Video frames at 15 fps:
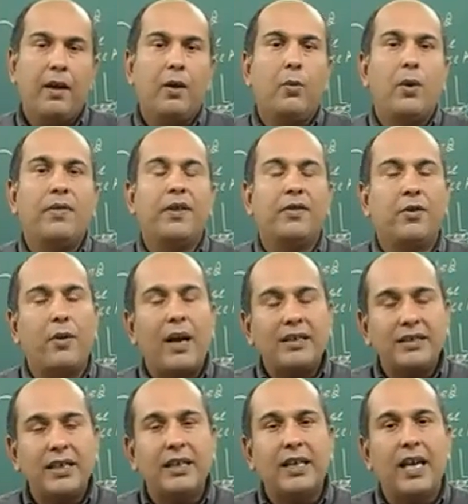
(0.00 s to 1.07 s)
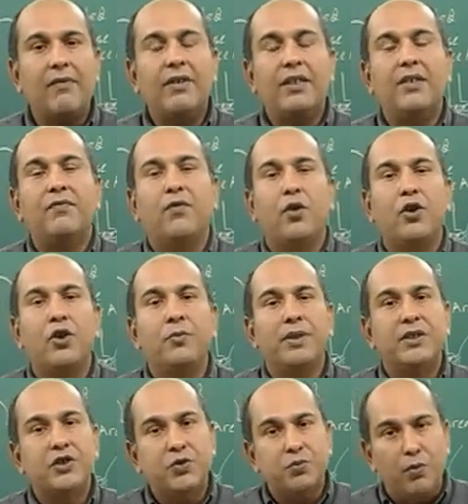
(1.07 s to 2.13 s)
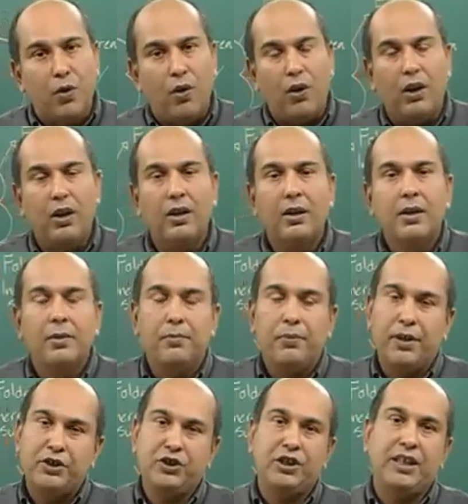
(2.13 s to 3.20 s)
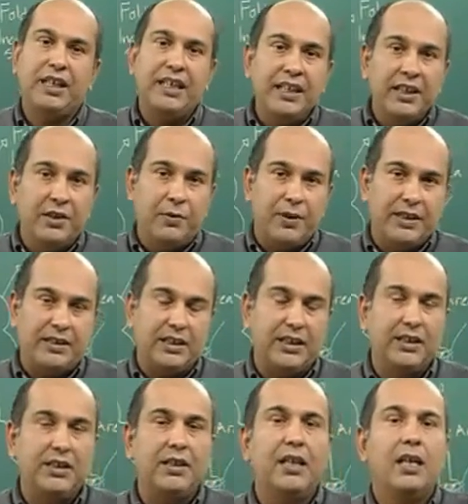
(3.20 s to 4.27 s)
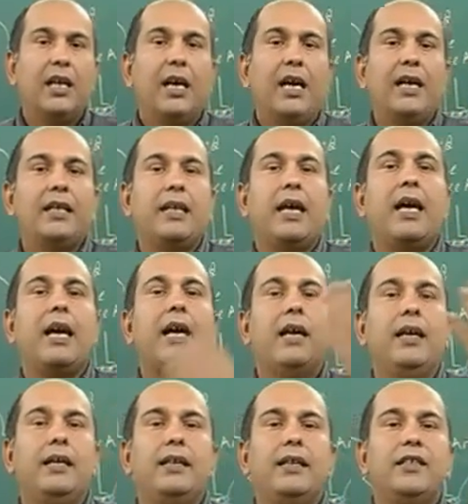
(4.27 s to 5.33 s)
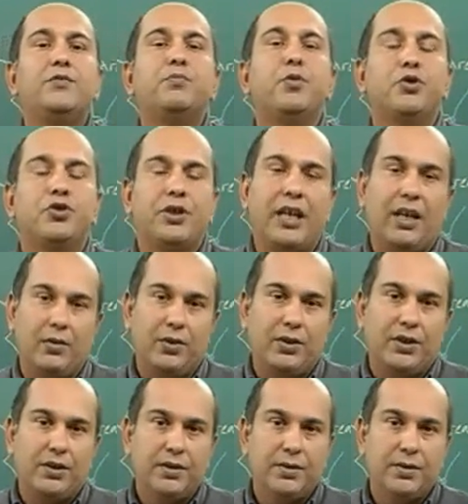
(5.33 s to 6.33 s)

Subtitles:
When the thoracic cavity volume is small, pressure increases and air is pushed out.